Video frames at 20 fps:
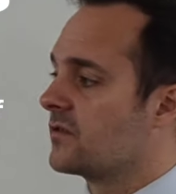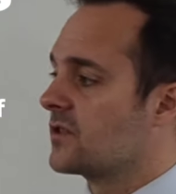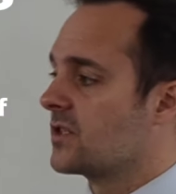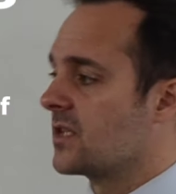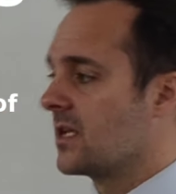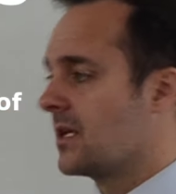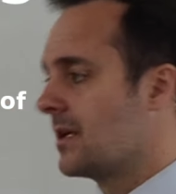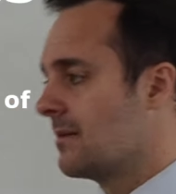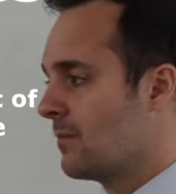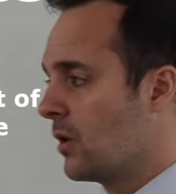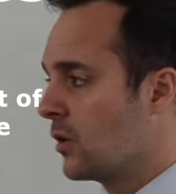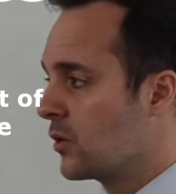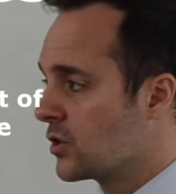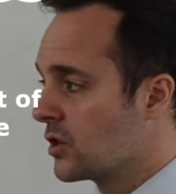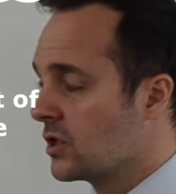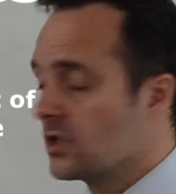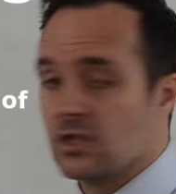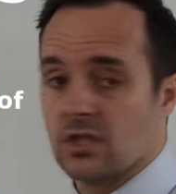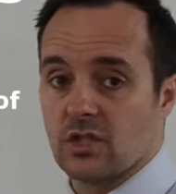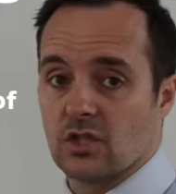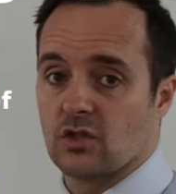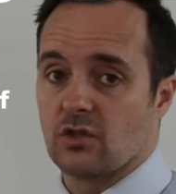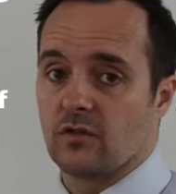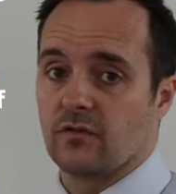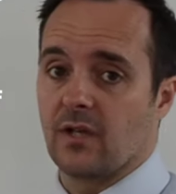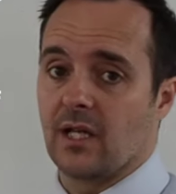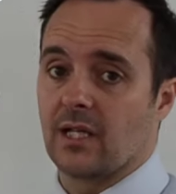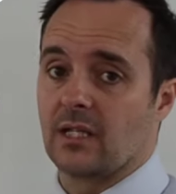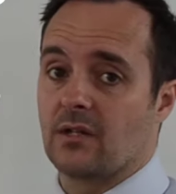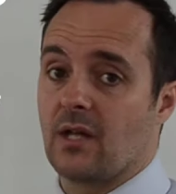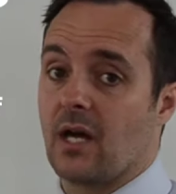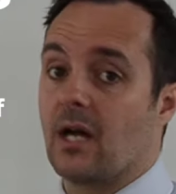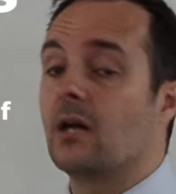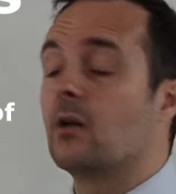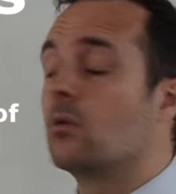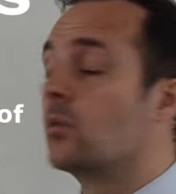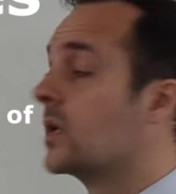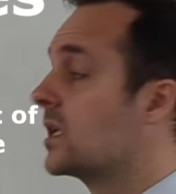say, emotions and stuff like that,